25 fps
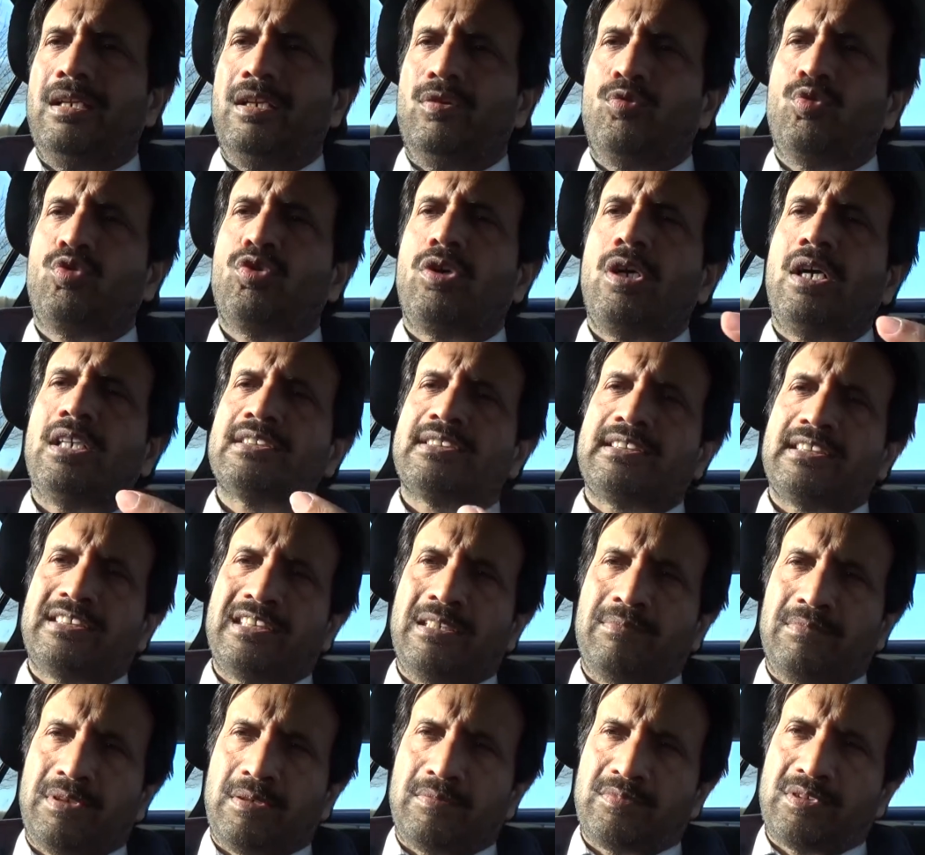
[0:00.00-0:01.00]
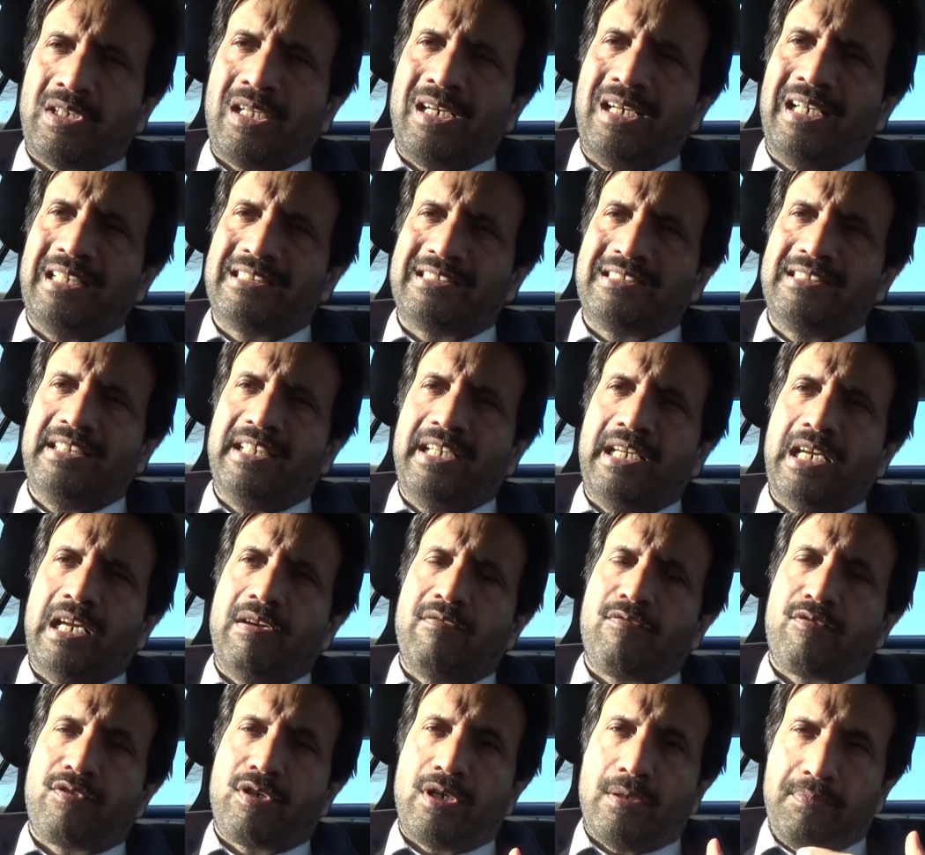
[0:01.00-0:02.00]
to cause the symptoms unless they
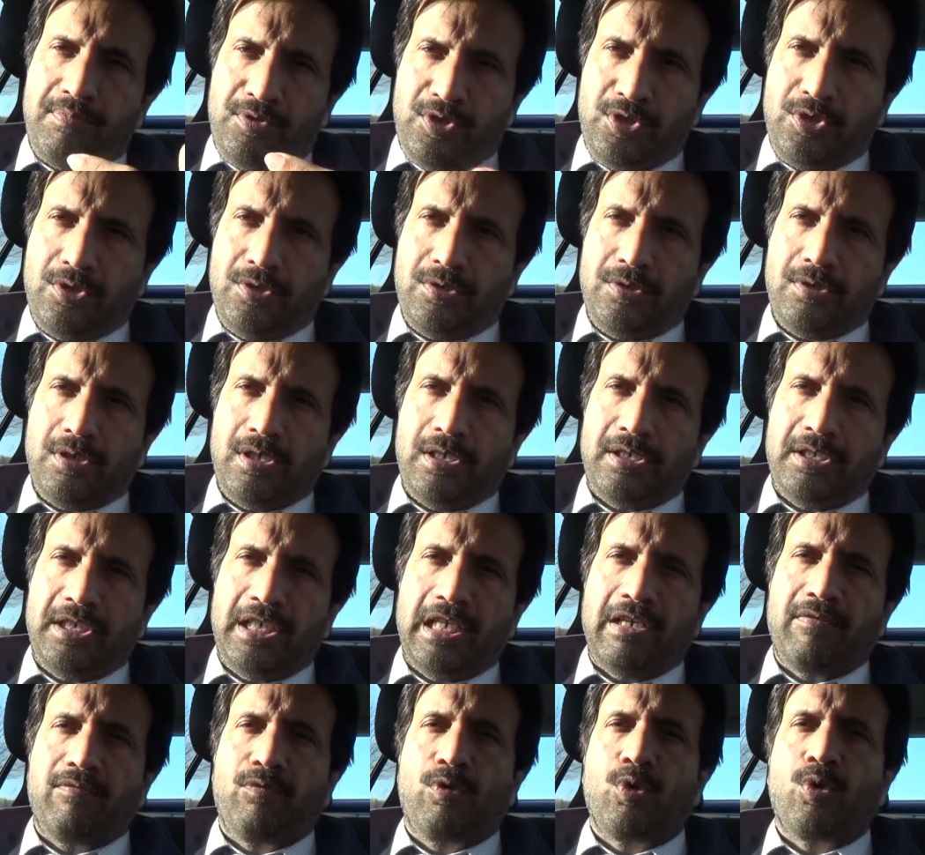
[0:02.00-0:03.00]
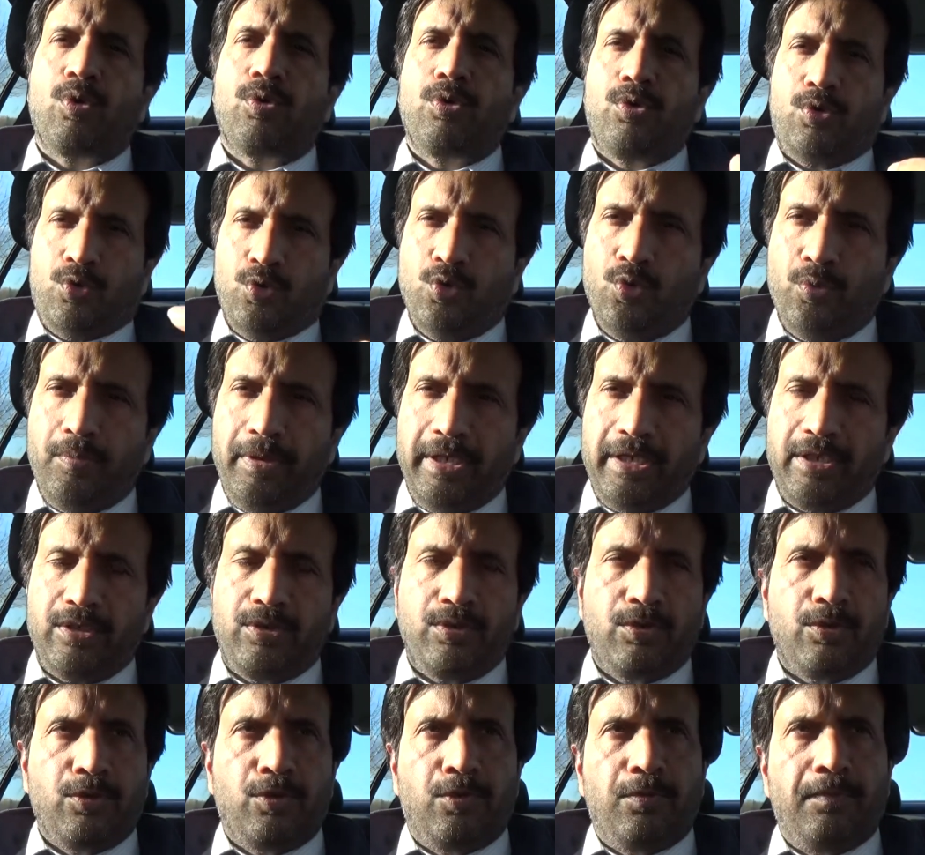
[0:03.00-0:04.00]
have ruptured or they have grown too big,
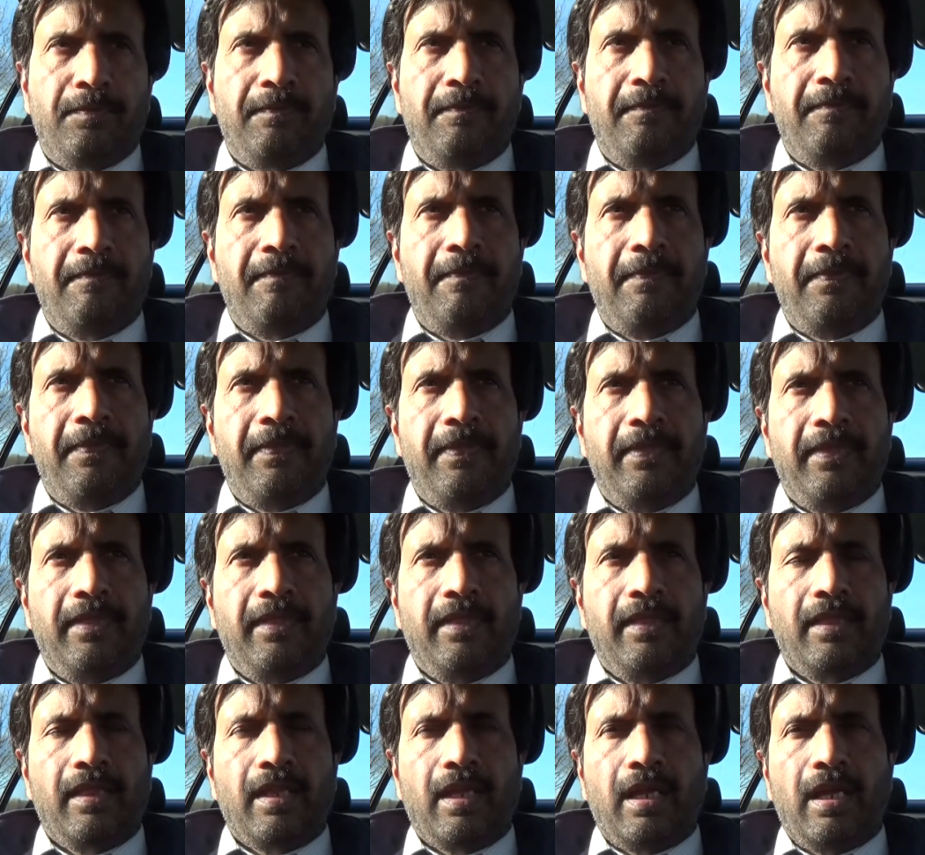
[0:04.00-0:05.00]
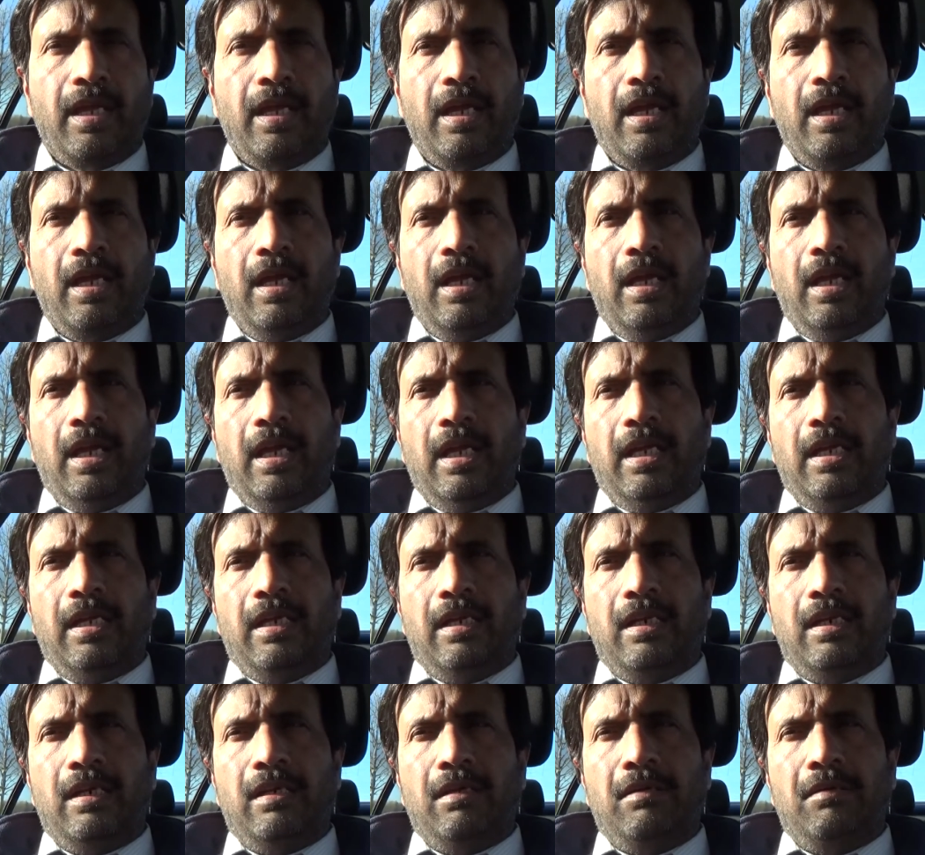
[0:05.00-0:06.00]
you know.
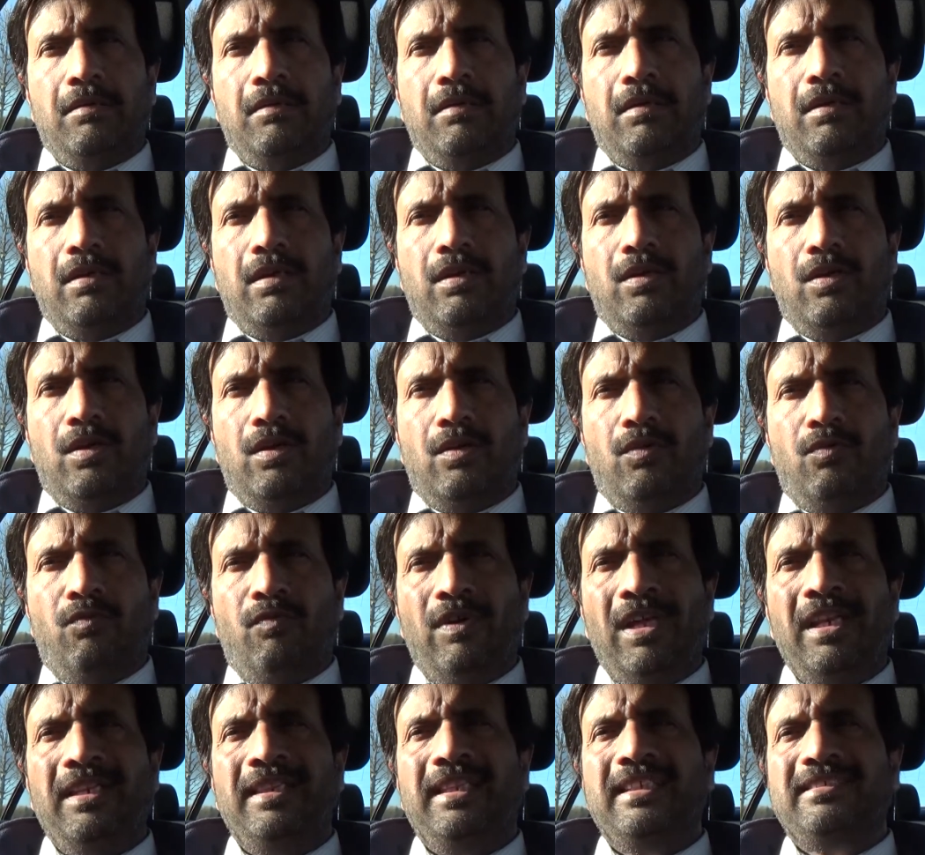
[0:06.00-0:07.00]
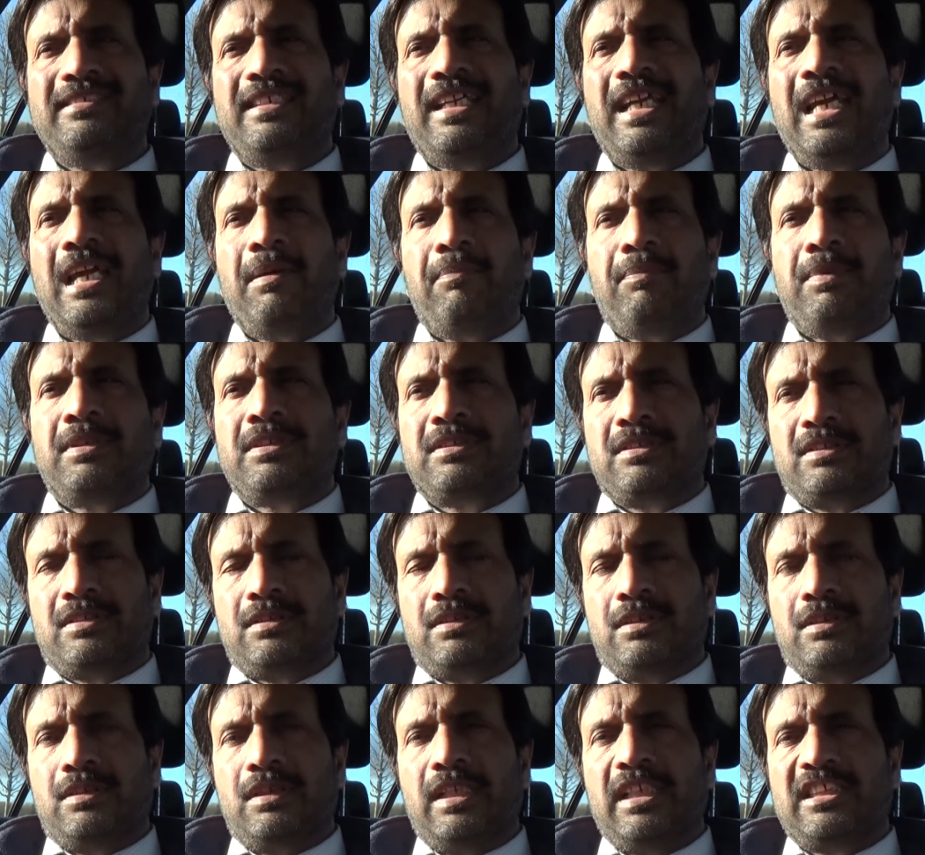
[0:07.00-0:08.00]
And uh, when this
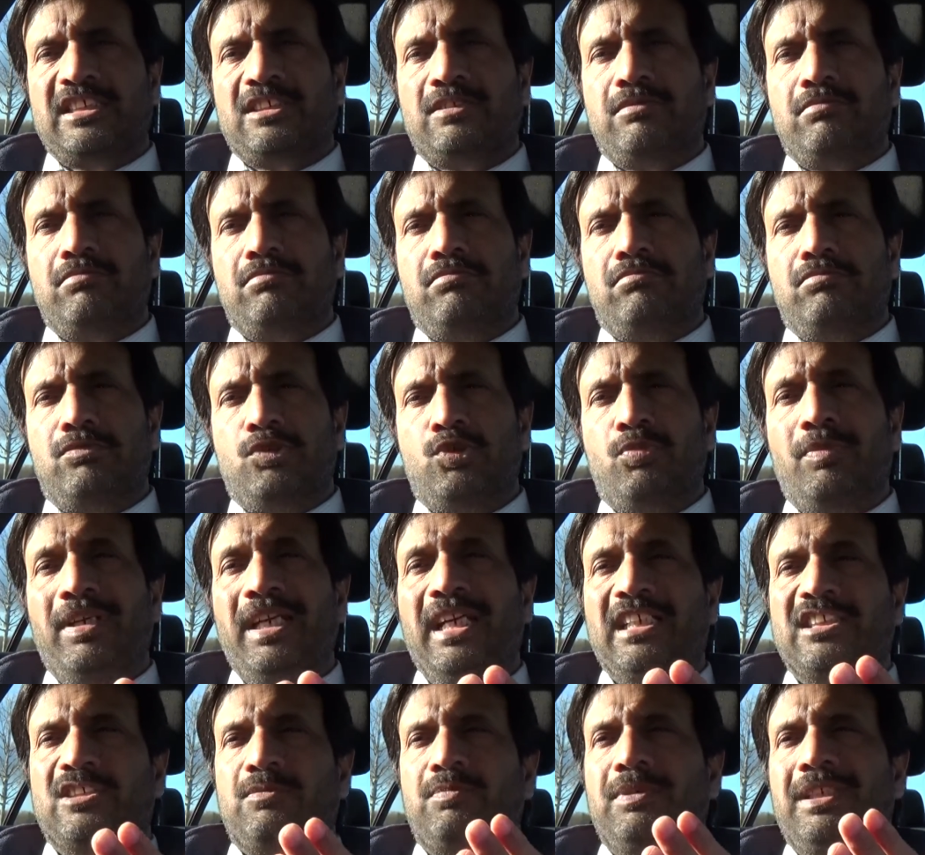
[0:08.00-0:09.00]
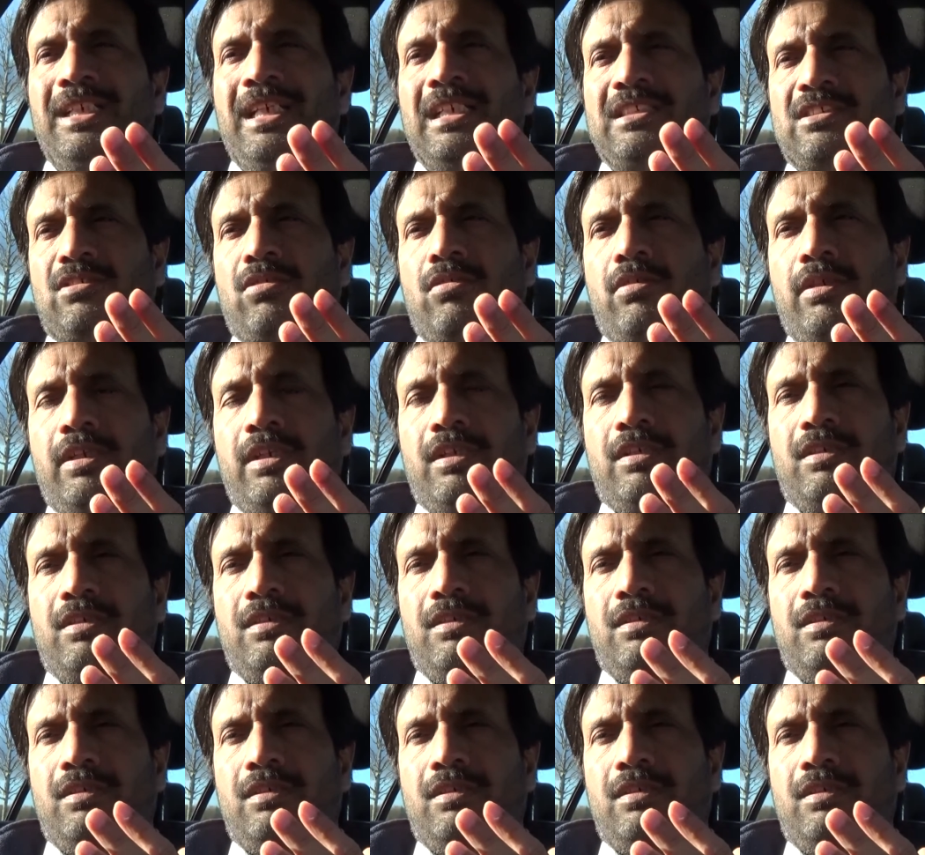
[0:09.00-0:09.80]
happens, uh, you may experience like